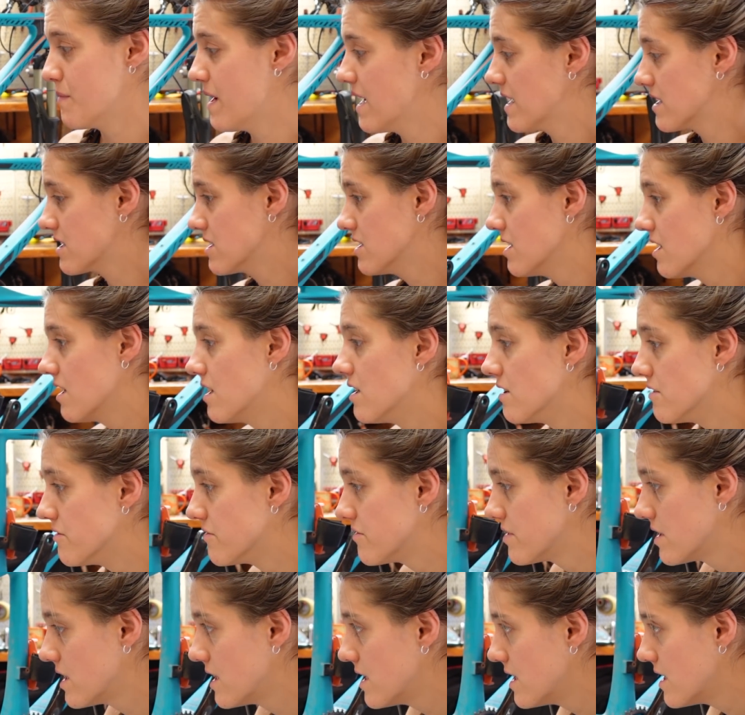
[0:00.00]
matter
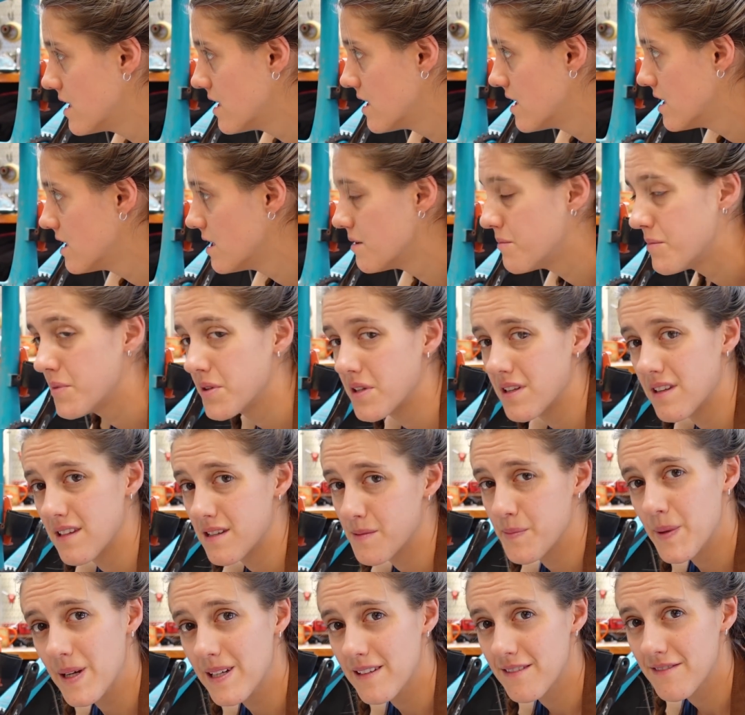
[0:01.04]
of putting this
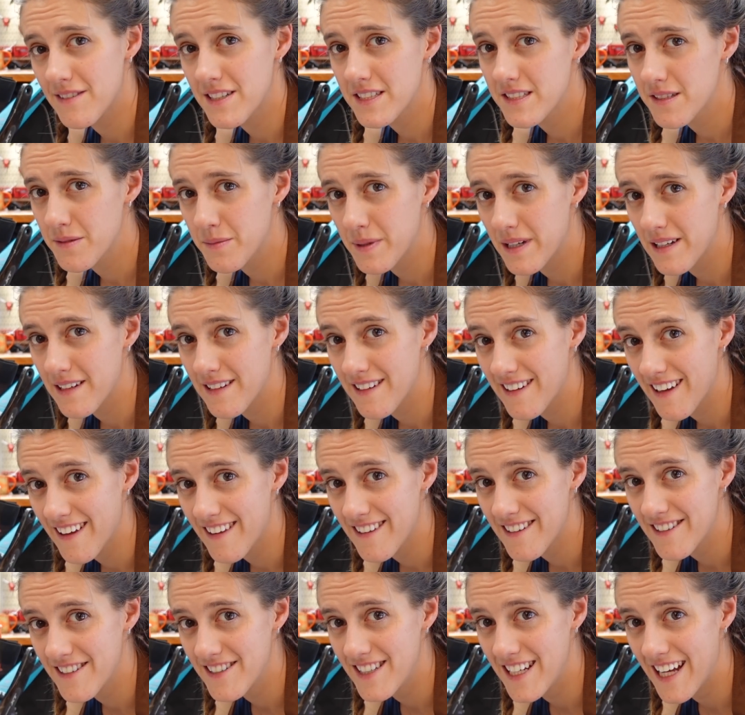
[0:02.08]
bike the rest of the way
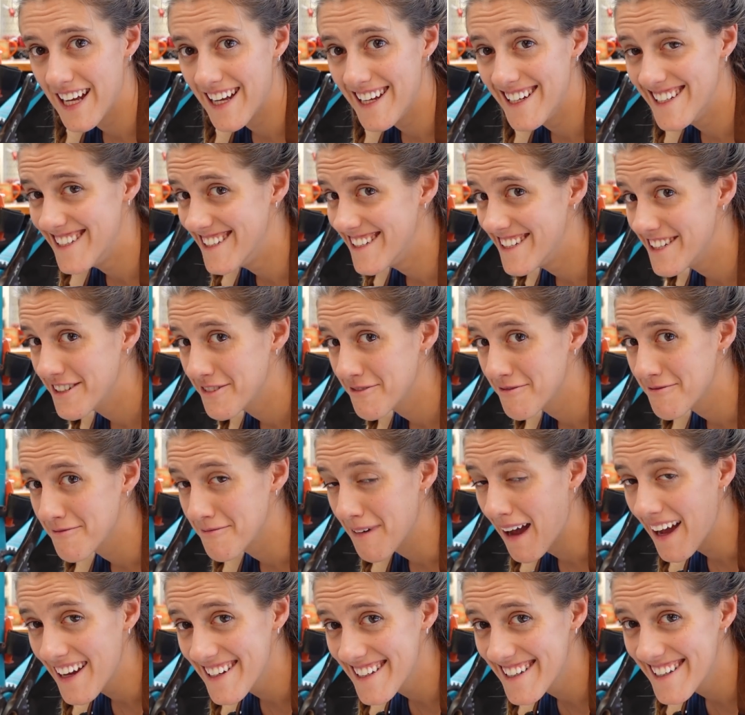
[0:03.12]
together and
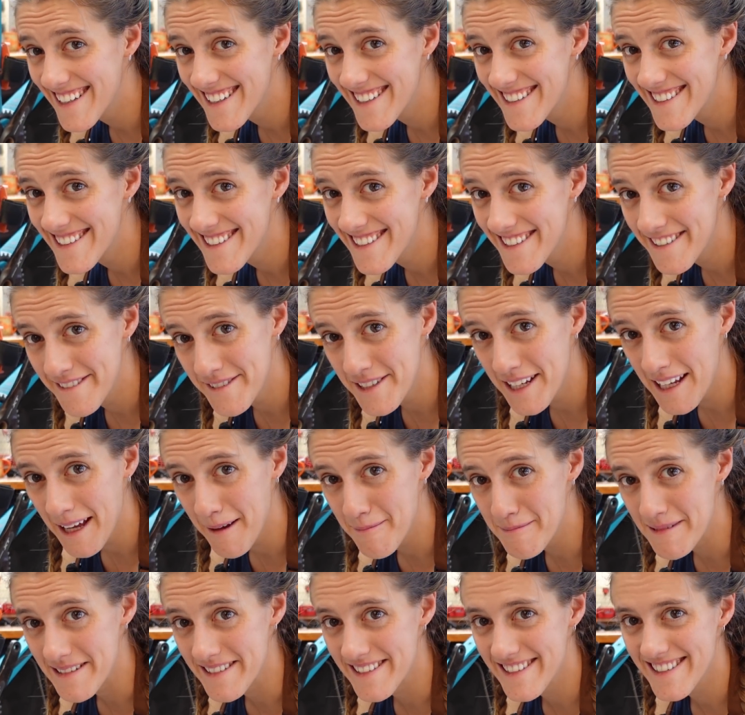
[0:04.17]
riding it and see what
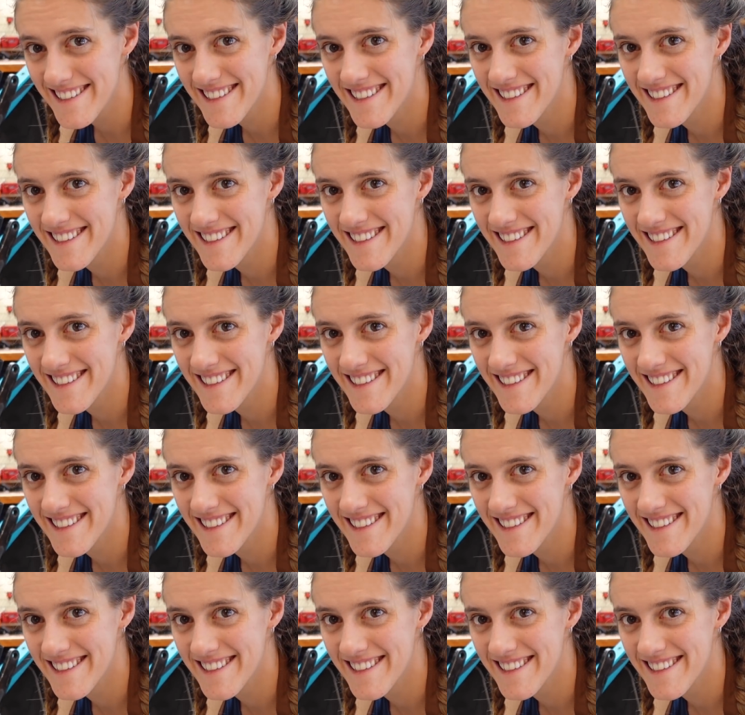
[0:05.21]
happens.